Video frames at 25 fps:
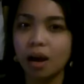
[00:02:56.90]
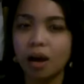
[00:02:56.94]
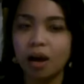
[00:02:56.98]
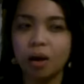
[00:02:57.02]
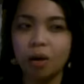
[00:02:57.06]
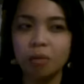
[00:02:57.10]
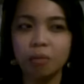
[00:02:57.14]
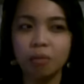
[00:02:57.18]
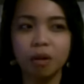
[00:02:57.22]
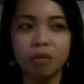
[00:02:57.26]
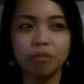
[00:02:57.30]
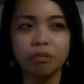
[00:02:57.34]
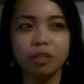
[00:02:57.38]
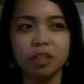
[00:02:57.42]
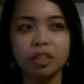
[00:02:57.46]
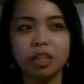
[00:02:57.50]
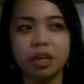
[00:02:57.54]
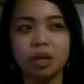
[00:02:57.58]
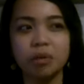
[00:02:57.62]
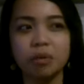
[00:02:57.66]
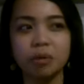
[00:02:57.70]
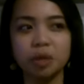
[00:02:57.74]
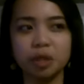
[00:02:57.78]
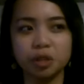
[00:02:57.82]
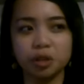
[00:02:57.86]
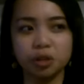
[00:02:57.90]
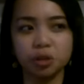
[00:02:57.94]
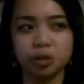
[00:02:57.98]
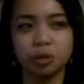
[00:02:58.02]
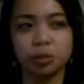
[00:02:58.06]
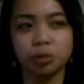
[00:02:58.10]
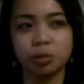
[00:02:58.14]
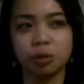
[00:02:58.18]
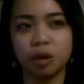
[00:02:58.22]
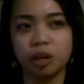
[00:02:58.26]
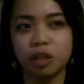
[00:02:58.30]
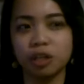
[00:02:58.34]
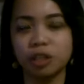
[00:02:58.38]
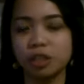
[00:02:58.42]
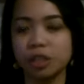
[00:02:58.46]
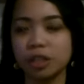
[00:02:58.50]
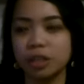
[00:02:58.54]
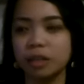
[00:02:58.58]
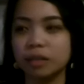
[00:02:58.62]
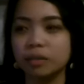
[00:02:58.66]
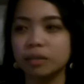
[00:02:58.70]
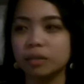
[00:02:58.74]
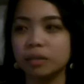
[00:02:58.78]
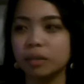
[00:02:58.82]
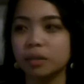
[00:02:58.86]
Every time I do a
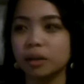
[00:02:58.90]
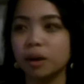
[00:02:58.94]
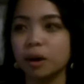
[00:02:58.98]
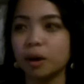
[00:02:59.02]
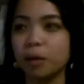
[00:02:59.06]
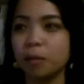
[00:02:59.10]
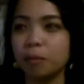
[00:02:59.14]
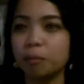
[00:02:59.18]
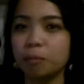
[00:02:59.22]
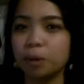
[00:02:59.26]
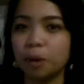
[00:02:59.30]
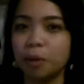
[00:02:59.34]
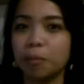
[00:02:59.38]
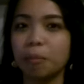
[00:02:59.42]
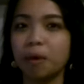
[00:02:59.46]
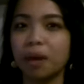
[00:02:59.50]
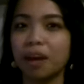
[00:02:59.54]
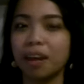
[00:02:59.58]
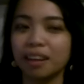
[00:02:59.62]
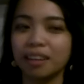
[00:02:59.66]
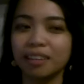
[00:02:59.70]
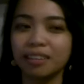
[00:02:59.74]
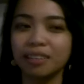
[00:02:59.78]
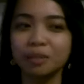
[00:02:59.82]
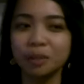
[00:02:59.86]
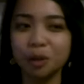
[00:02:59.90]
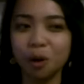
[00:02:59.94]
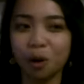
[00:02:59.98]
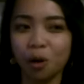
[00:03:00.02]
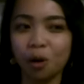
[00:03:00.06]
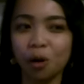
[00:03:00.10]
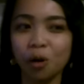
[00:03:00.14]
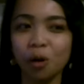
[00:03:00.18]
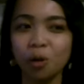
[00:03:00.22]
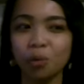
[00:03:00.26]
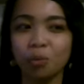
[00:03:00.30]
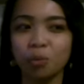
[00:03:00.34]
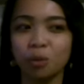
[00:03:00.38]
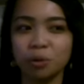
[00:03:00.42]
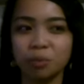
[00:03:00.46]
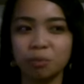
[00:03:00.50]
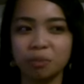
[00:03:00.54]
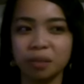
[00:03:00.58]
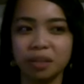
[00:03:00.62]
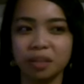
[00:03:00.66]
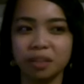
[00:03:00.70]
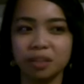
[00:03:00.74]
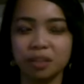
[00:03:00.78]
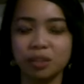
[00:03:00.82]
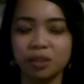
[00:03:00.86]
project, my main goal would
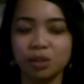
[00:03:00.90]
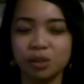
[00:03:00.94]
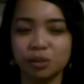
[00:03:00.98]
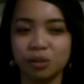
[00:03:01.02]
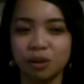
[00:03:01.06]
be to